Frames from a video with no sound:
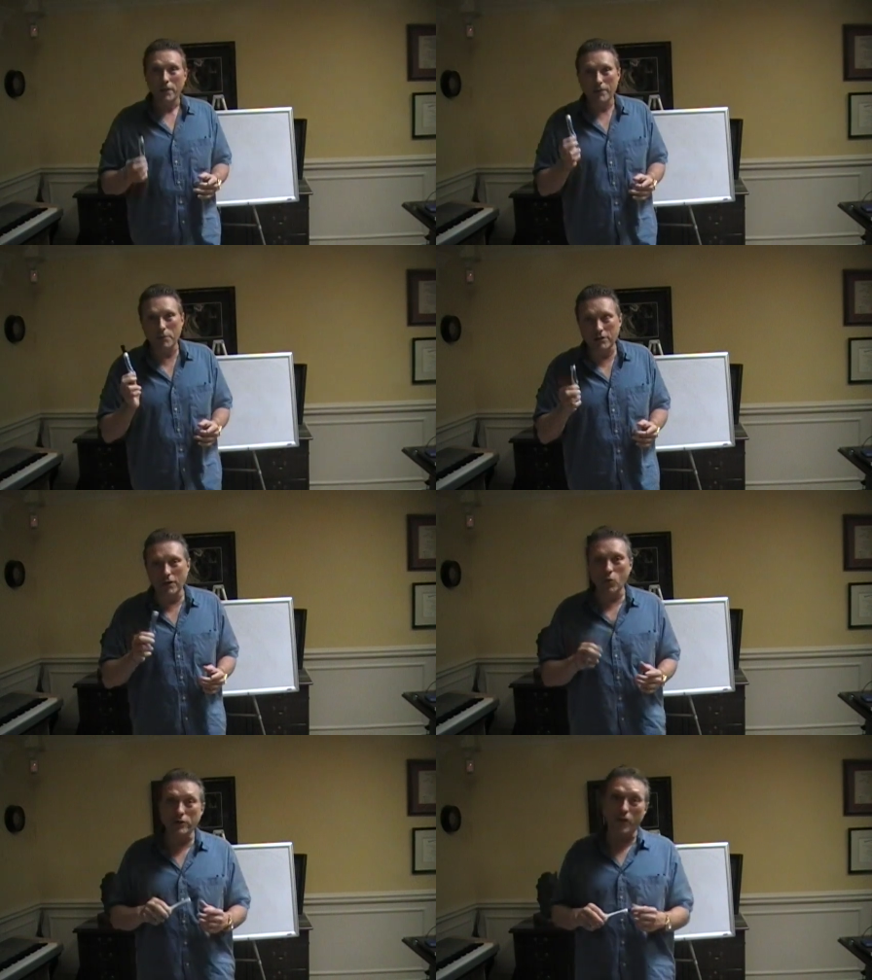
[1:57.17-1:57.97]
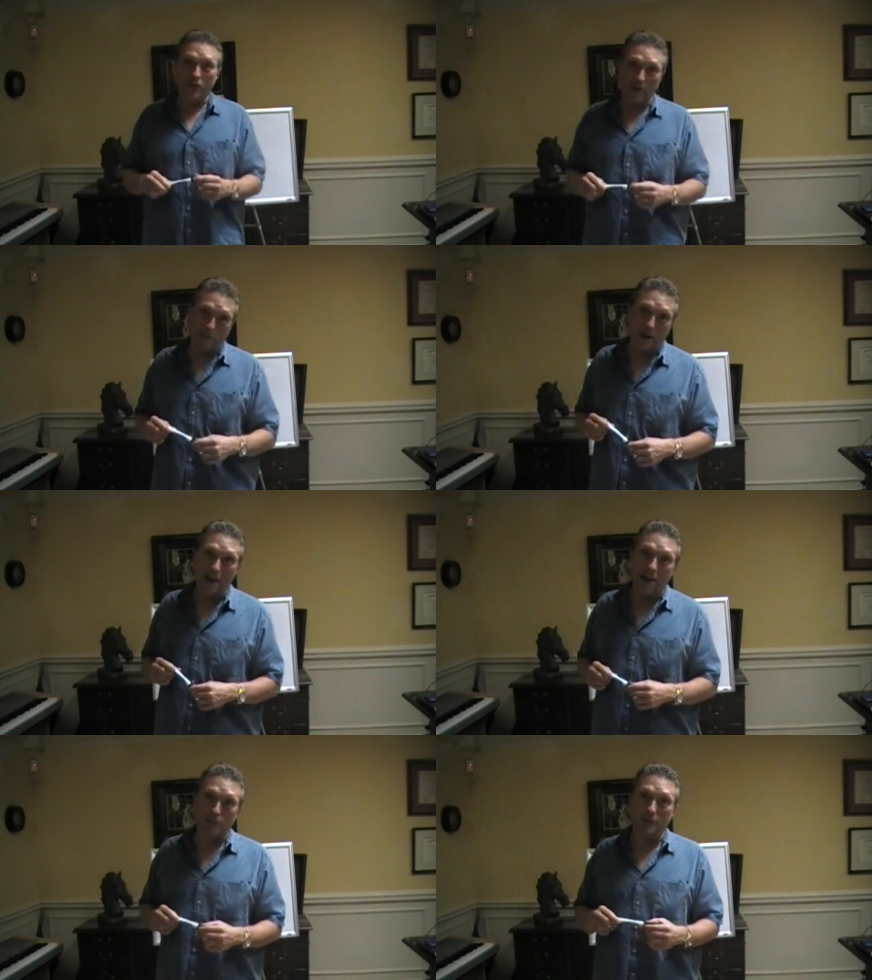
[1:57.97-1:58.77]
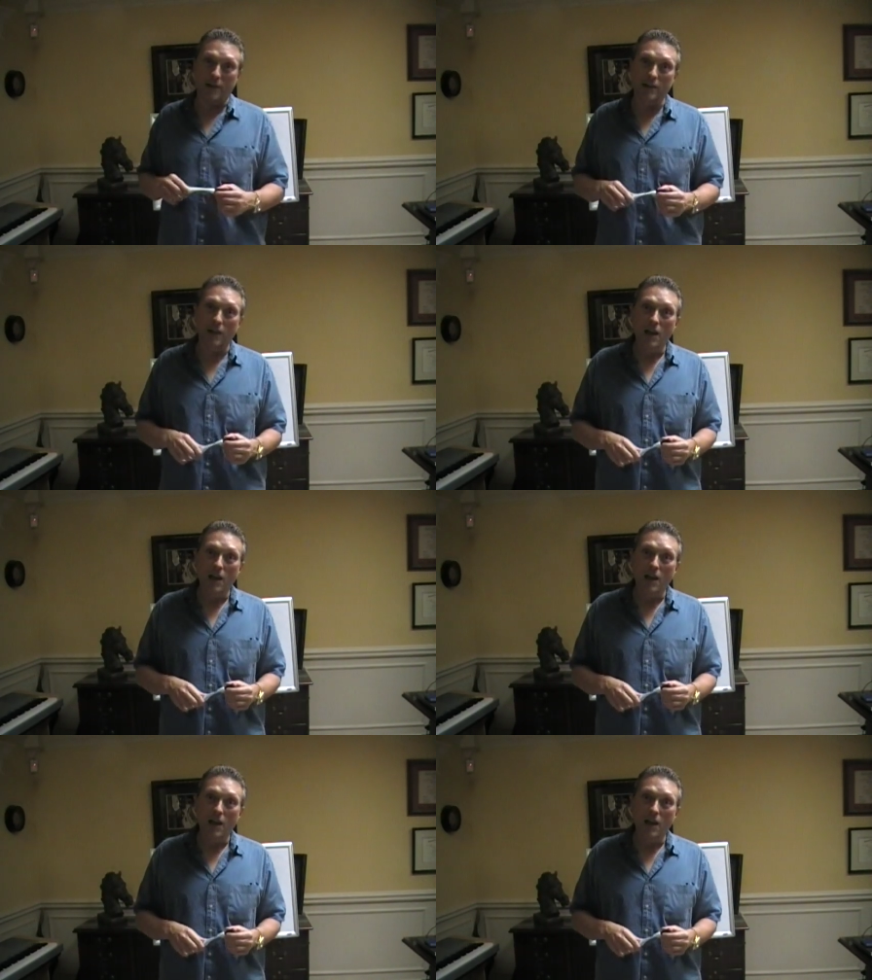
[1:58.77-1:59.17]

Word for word: Let me tell you one other thing about aspartame.